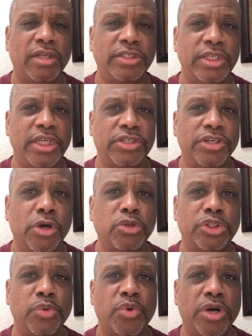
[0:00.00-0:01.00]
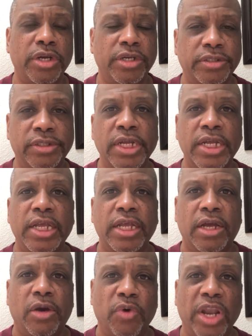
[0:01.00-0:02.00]
to get to know someone and
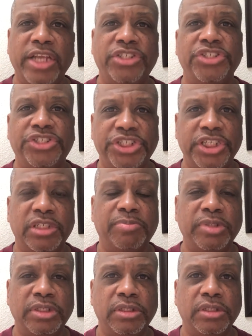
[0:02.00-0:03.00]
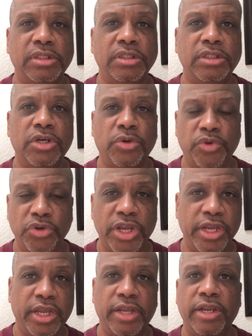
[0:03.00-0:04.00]
a relationship, and, you
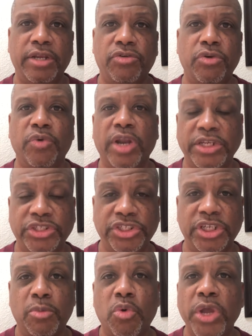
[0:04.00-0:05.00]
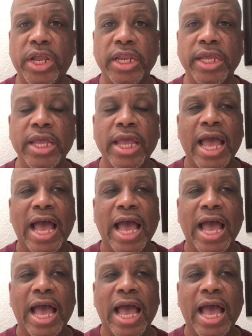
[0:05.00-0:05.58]
can get into a relationship quickly.